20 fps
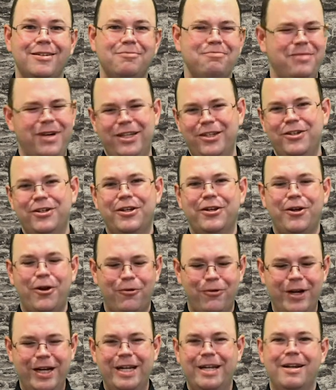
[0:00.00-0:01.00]
But you can go
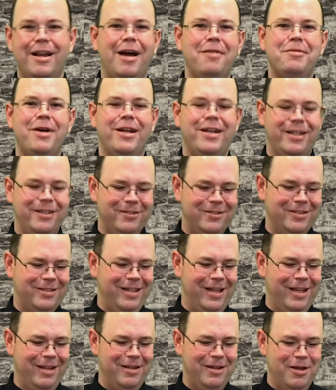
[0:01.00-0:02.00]
read it, I'm not
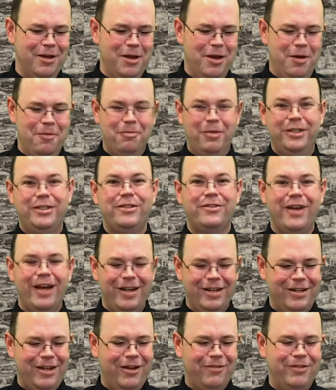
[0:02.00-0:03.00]
interested. But you got
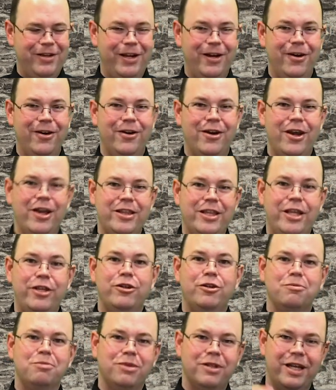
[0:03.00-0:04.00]
enough here that you
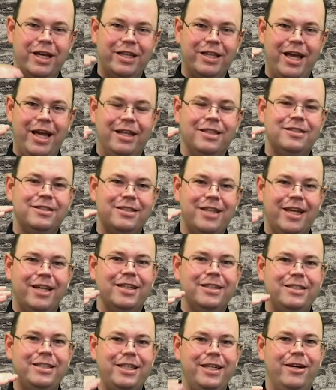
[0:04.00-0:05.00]
could play that
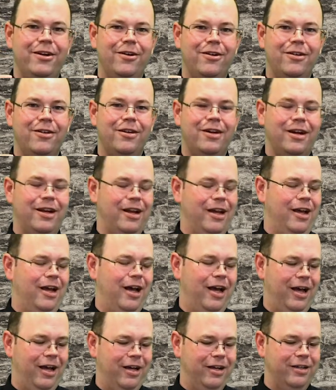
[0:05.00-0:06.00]
second tier
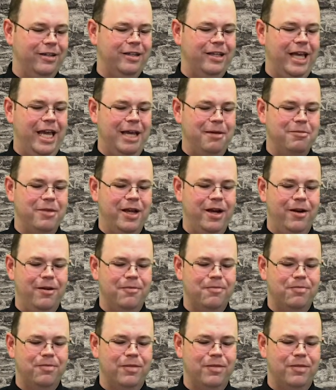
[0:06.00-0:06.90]
game there.